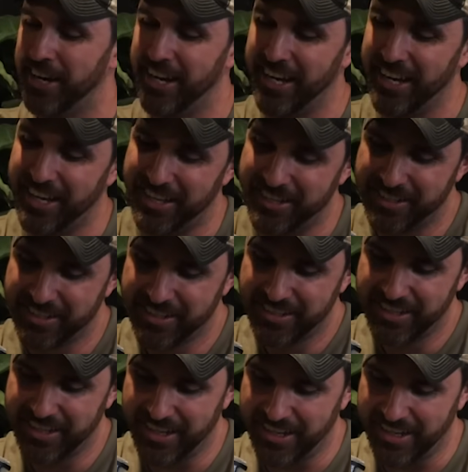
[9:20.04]
uh,
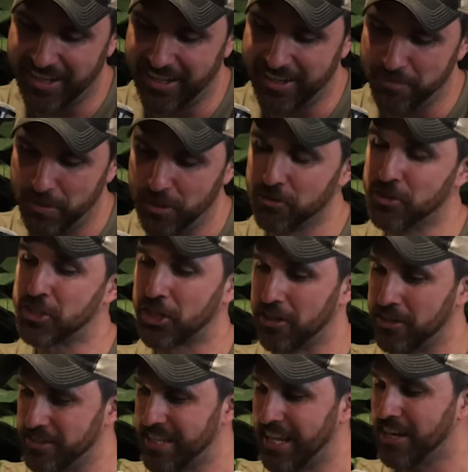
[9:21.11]
Uh, Bill Jordan,